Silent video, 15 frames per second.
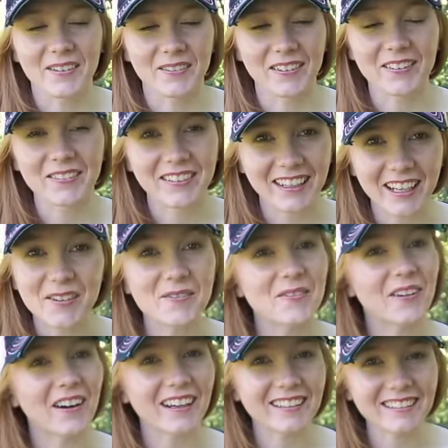I feel like I'm
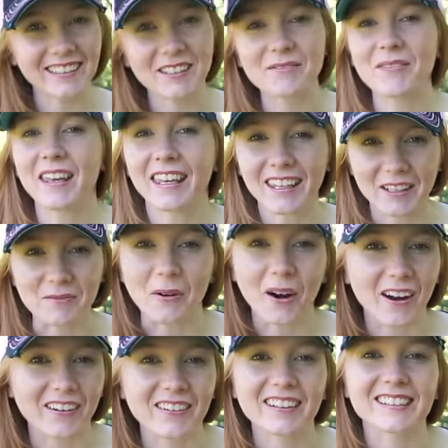finally making
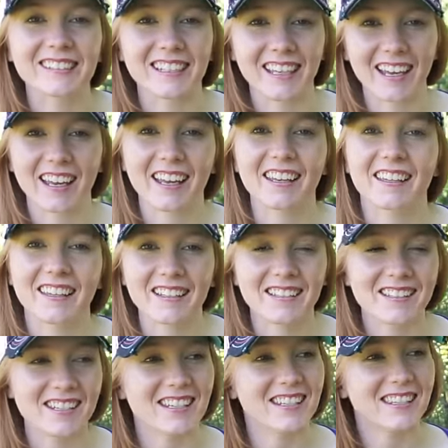progress. Like I
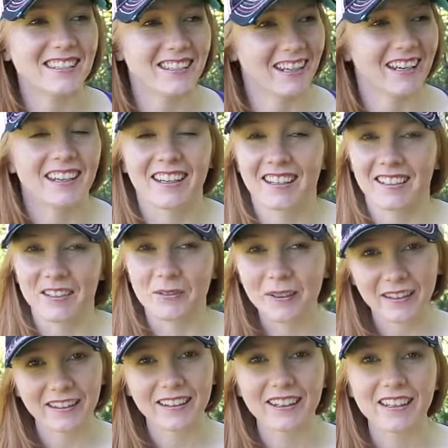can just
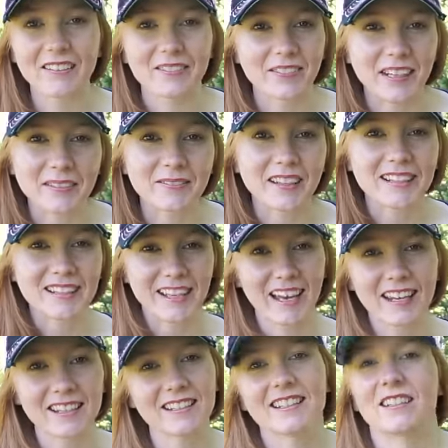quickly find my
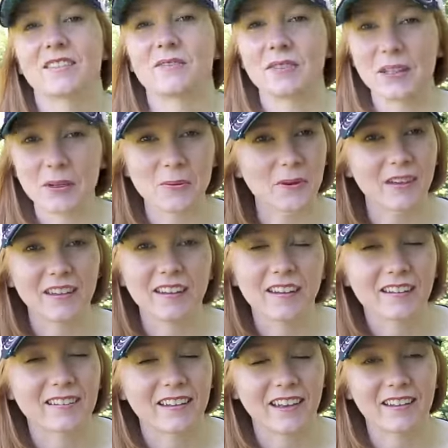sights and really working
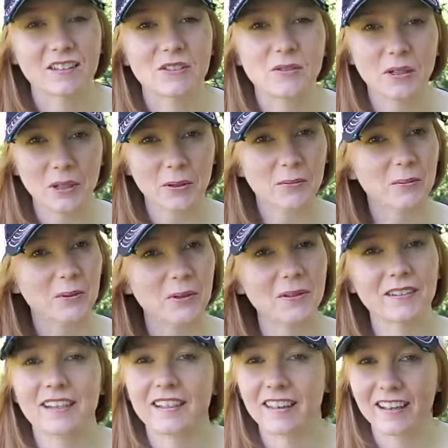on that trigger pull
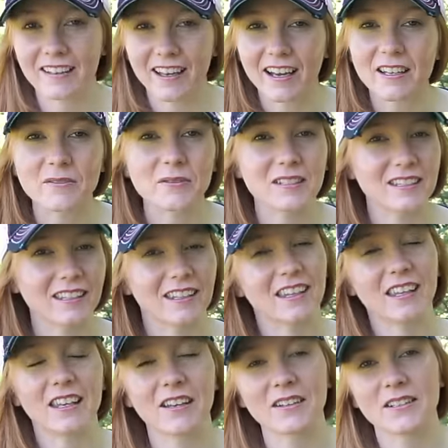because I think that was the
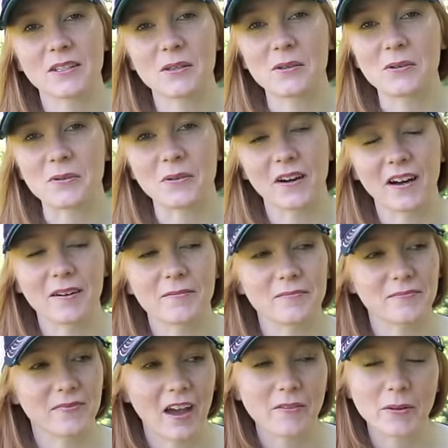key to um,
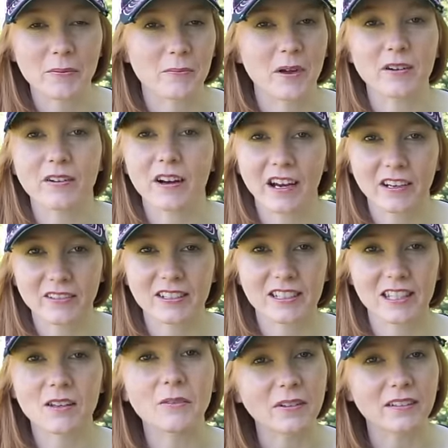having better accuracy.
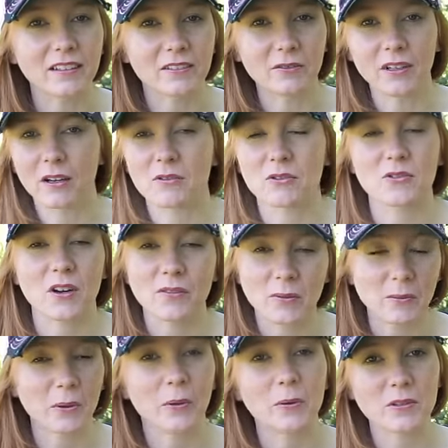Even when I was drawing from
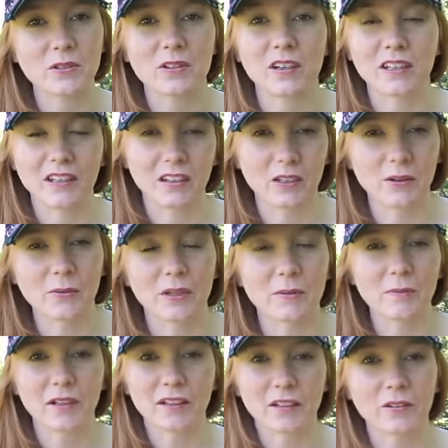the holster and you want to
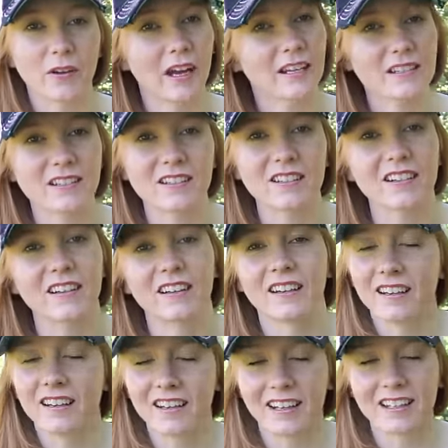be a little faster,
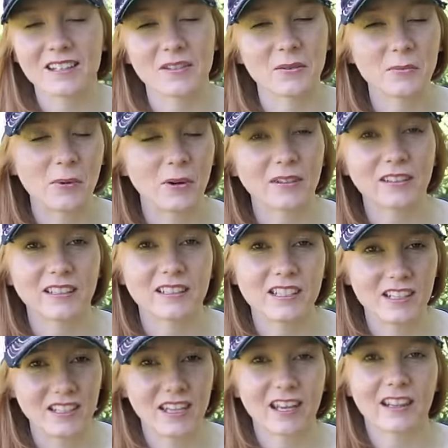it's still important to
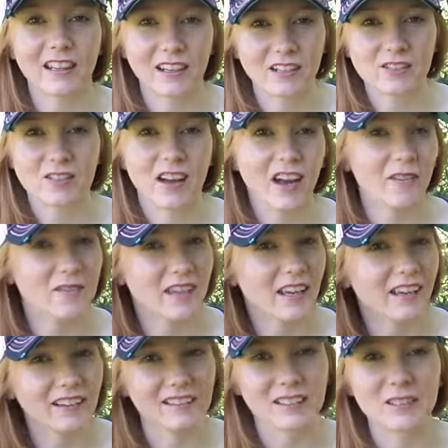just take that extra half
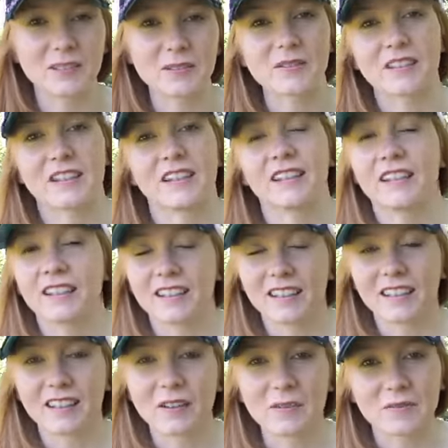second to
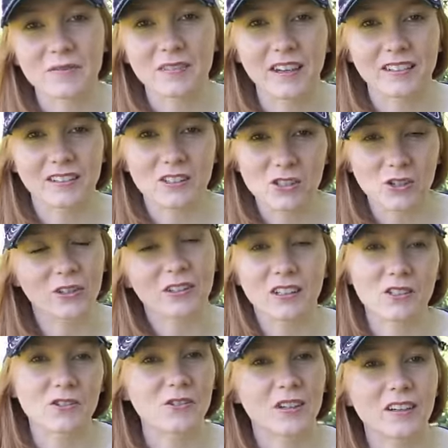you know, not jerk the
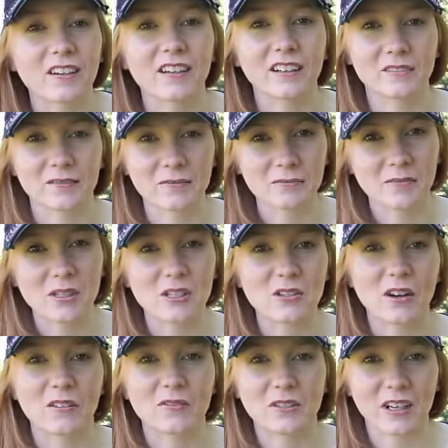trigger and put you
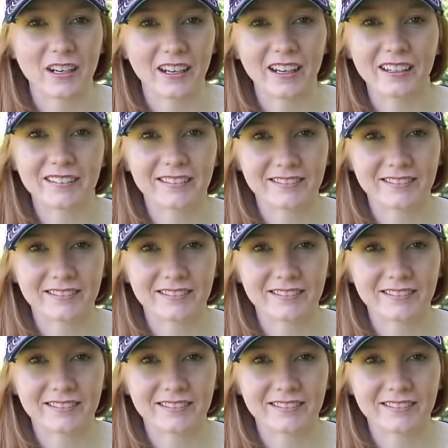off target.